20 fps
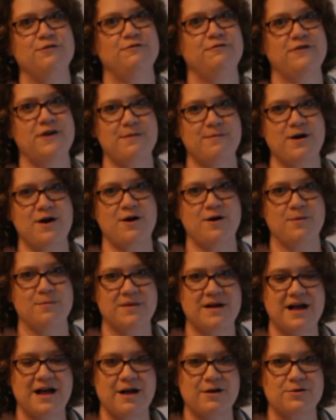from
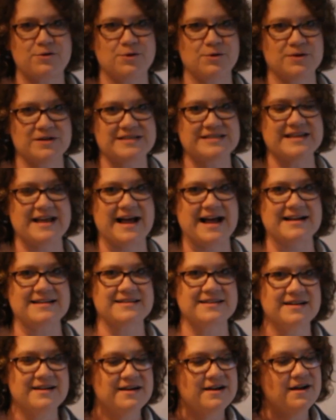home. How cool is that?